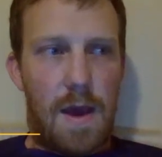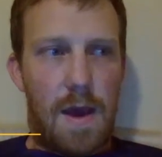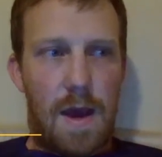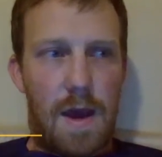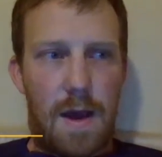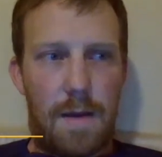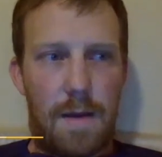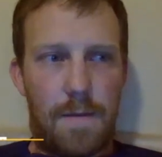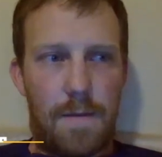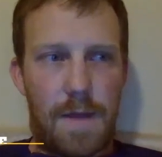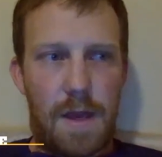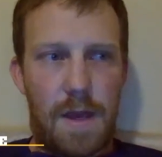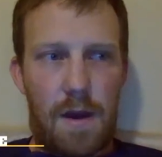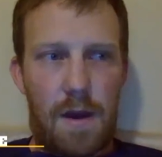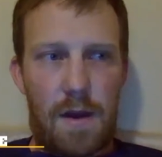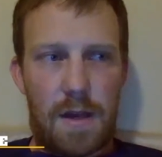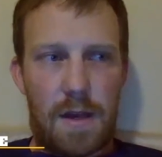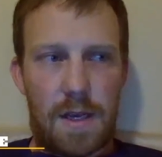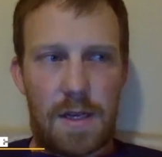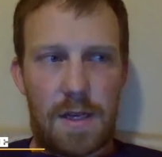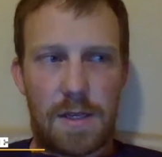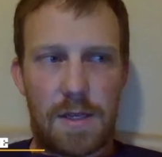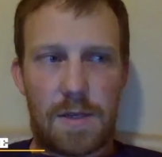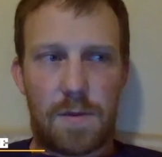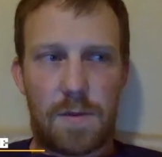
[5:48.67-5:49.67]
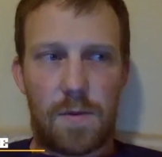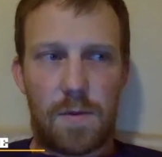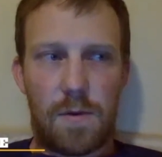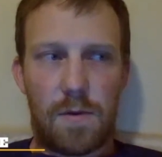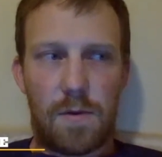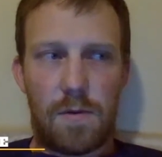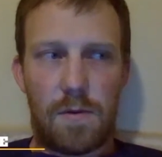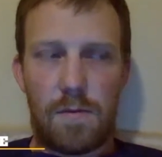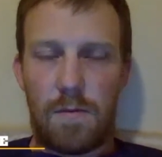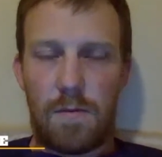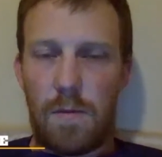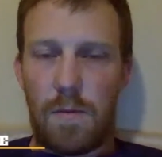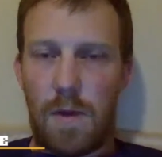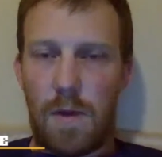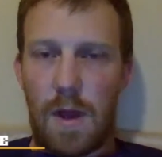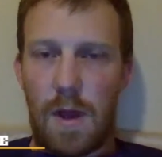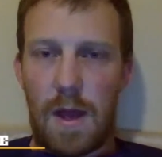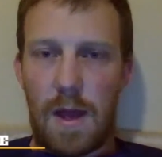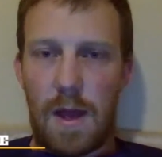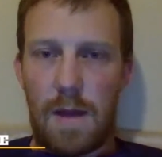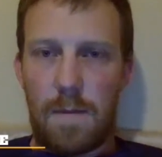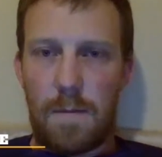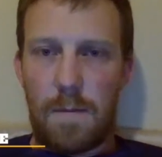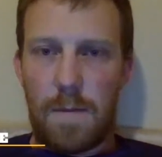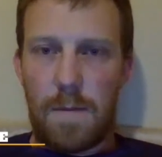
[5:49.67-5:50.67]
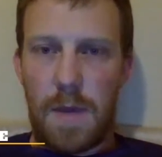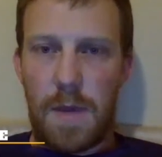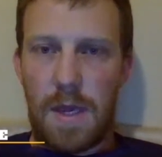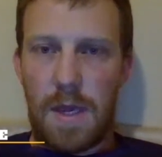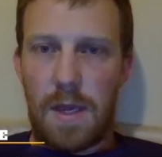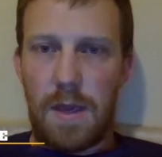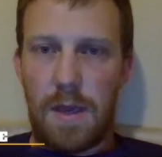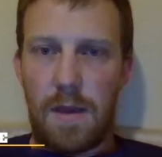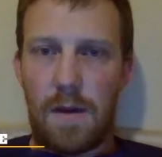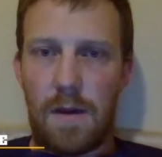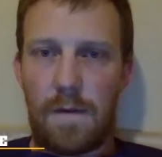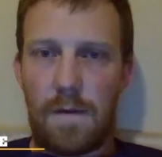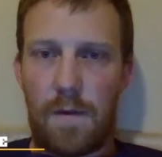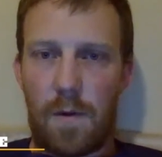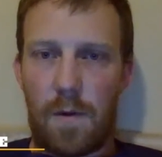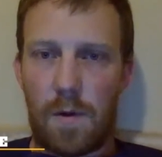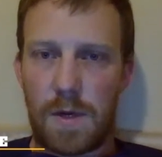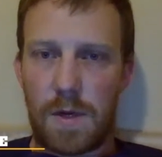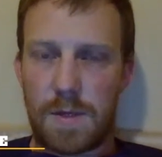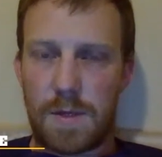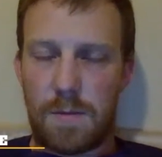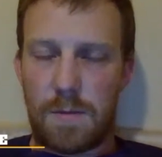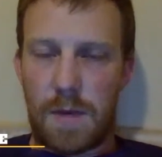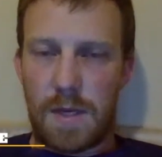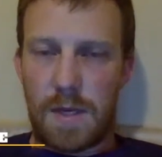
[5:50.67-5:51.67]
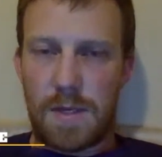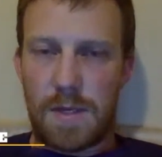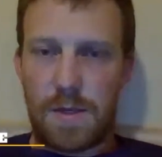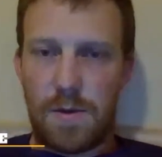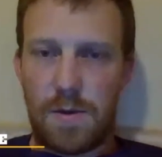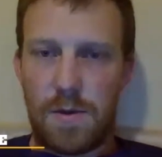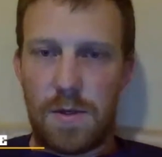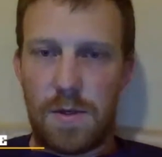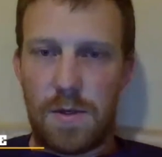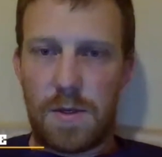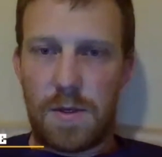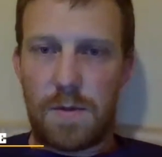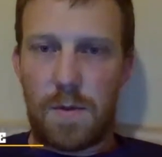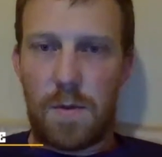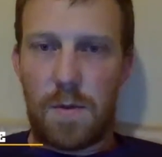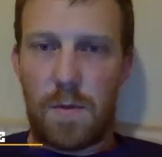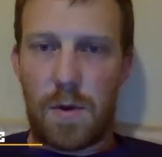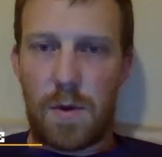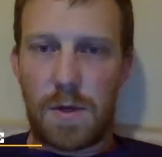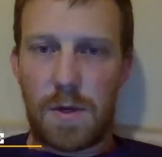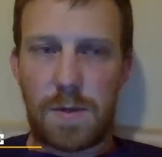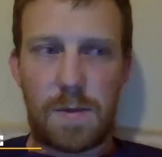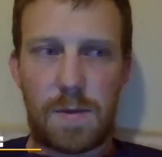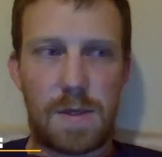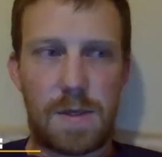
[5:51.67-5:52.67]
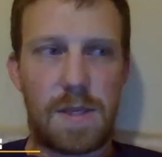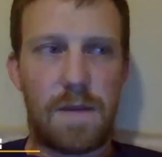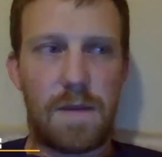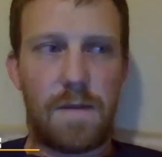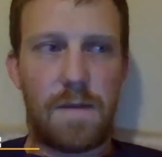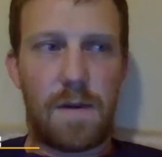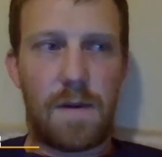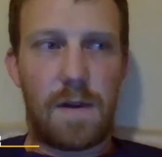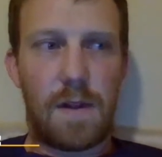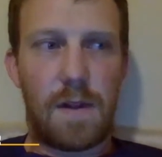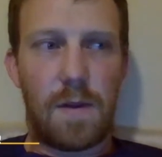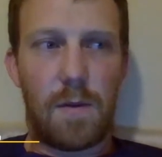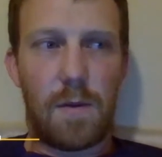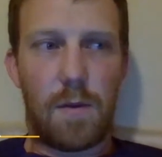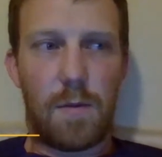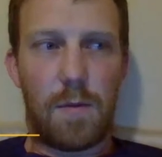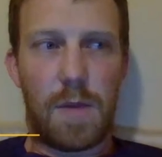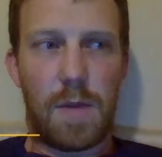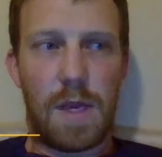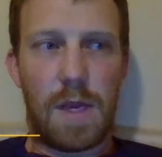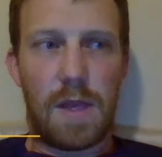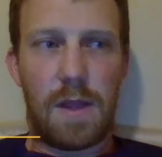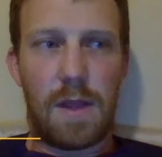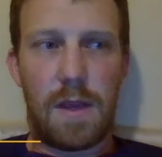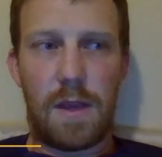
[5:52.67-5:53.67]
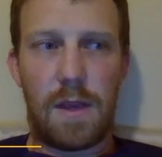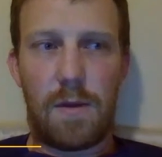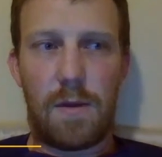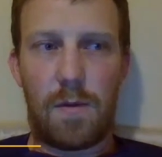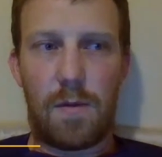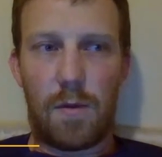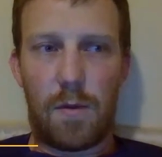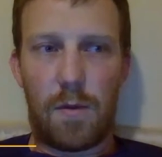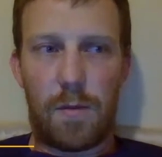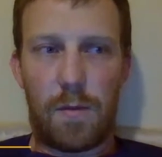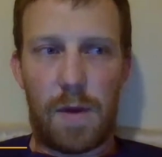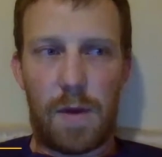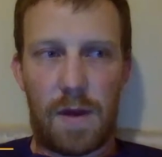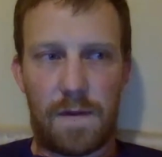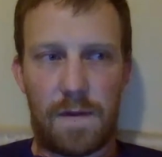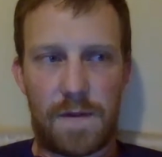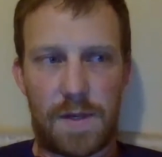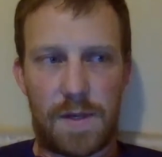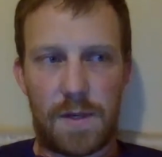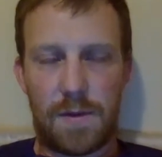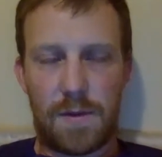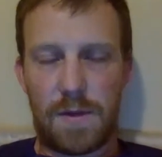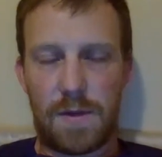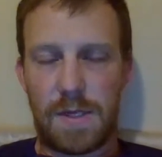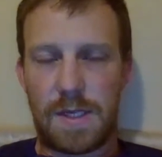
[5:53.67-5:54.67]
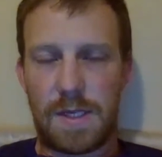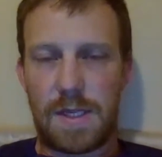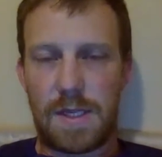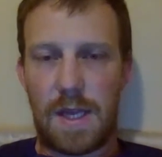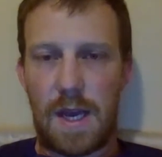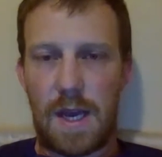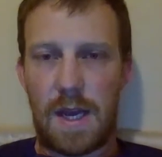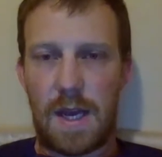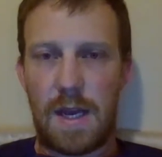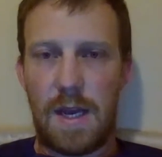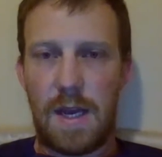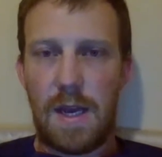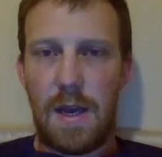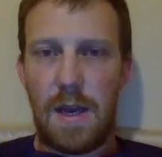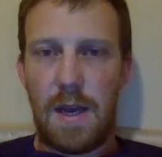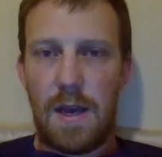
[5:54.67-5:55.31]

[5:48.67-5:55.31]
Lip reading: The audience will be, of course, my students, but more specifically will be the group of students that